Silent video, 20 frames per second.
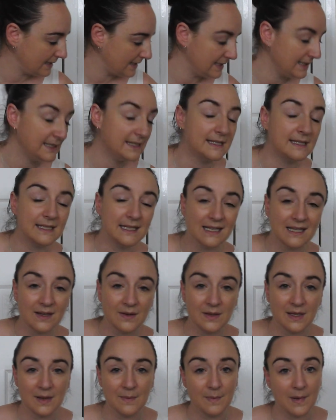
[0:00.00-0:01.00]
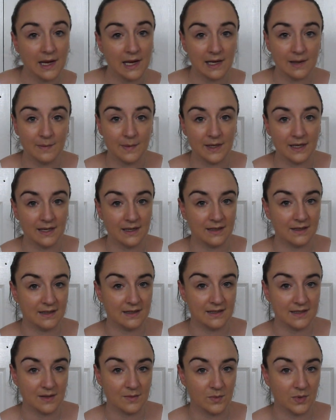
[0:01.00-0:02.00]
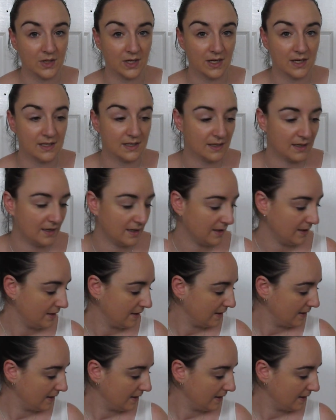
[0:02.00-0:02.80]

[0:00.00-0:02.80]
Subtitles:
She's still only a baby, and I don't want her to,